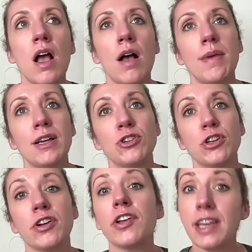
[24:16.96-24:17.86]
Make
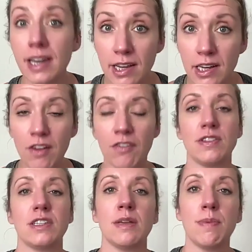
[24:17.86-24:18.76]
sure eating enough,
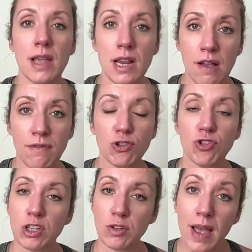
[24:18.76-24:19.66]
sleeping enough,
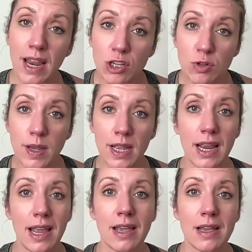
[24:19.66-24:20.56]
stress management
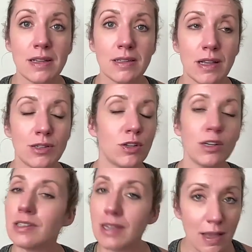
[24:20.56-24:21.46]
is as good
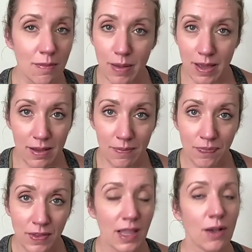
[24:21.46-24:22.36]
as it can be.
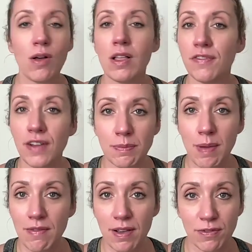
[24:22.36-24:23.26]
They all affect
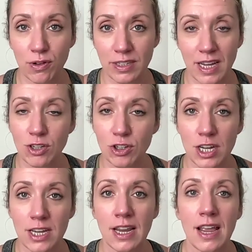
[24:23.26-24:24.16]
pelvic floor
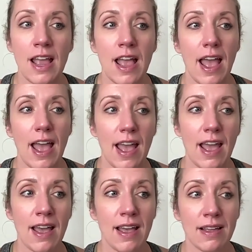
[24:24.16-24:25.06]
tension.
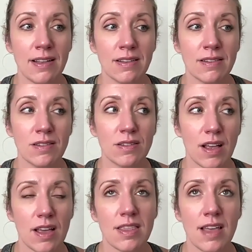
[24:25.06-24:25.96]
And
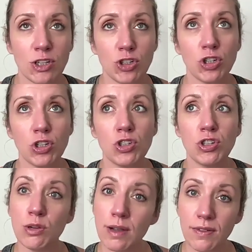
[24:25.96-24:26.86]
that should
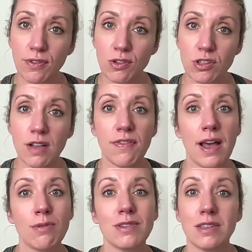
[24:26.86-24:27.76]
do it for stuff
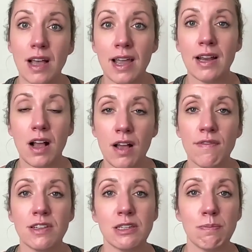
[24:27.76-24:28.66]
outside
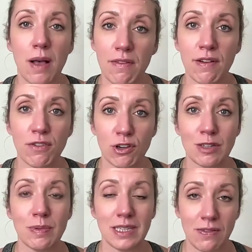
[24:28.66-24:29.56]
of pelvic floor
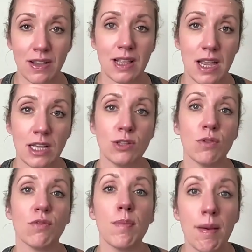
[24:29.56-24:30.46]
specific things.
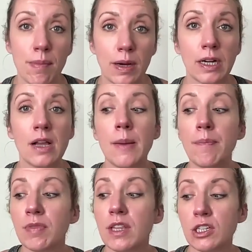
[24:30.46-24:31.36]
Remember,
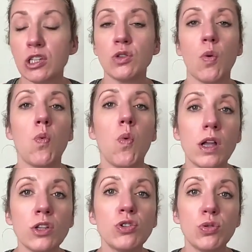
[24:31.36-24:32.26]
this is
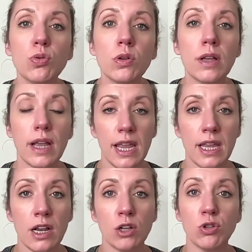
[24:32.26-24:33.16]
one tool
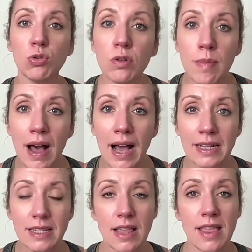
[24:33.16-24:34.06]
in a
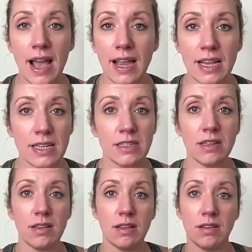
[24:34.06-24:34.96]
toolbox that is
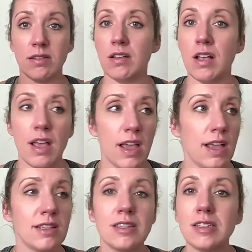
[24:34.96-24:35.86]

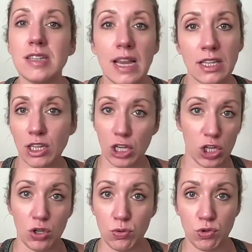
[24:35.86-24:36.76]
insanely
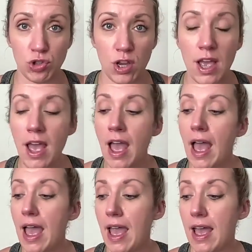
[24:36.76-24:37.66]
huge.
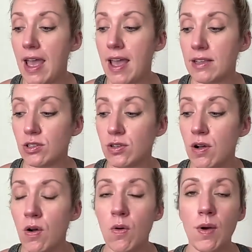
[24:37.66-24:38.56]

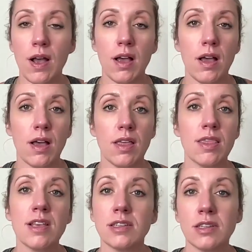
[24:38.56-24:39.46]
So
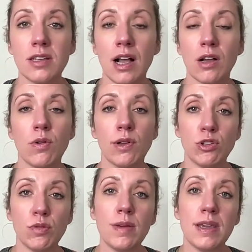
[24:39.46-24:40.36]
this is not going
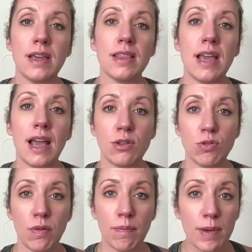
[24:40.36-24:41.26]
to be the end
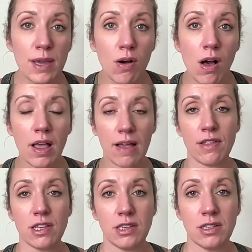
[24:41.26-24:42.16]
all be all if
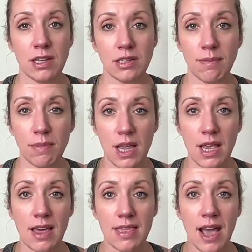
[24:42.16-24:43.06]
this is not
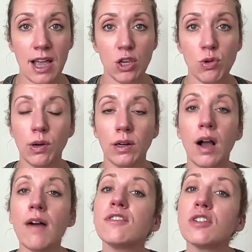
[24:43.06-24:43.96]
something that you are
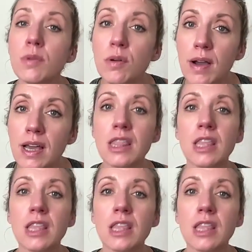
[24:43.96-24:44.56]
comfortable with.